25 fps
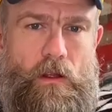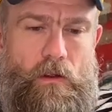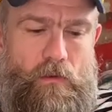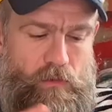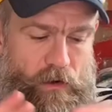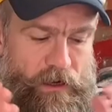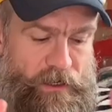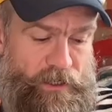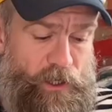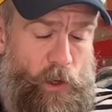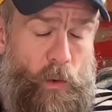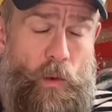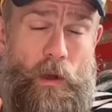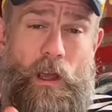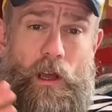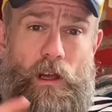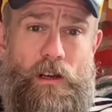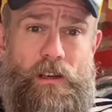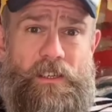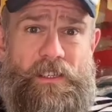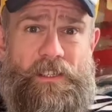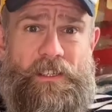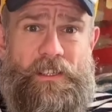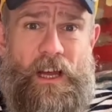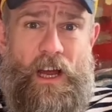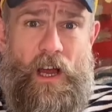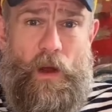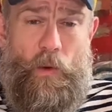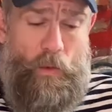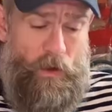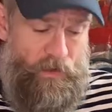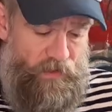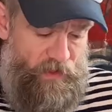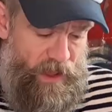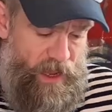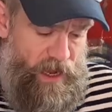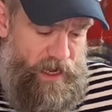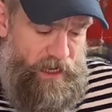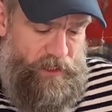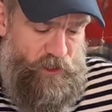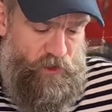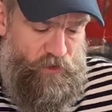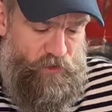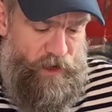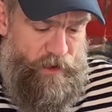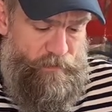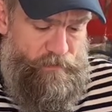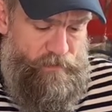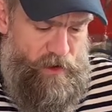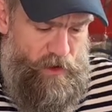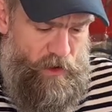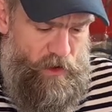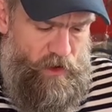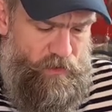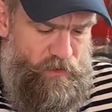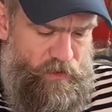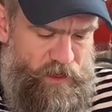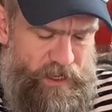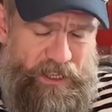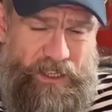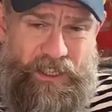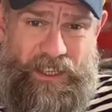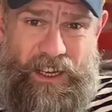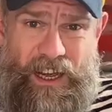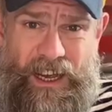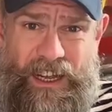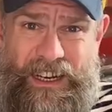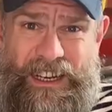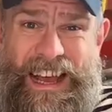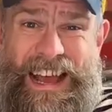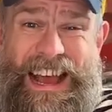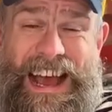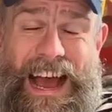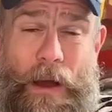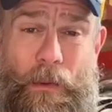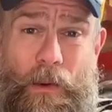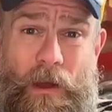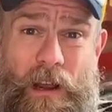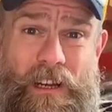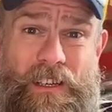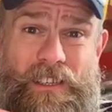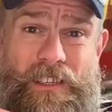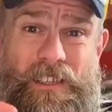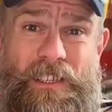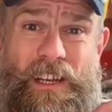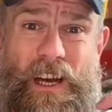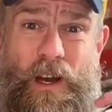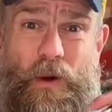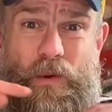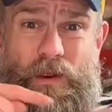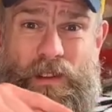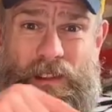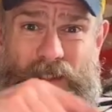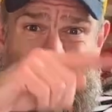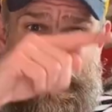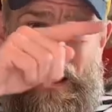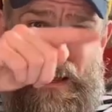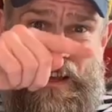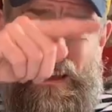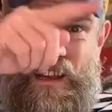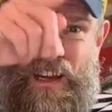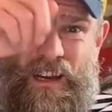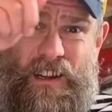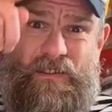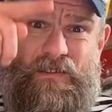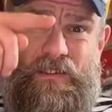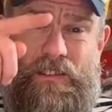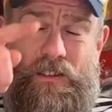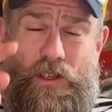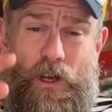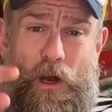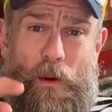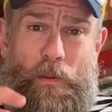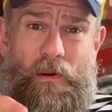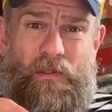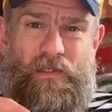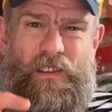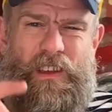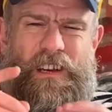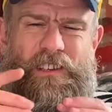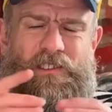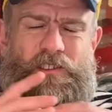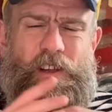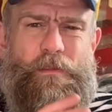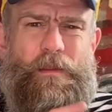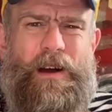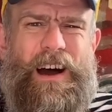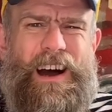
Right, so we're gonna start with the ice cream on this side, and we're gonna start with the kind of the top of the ice cream.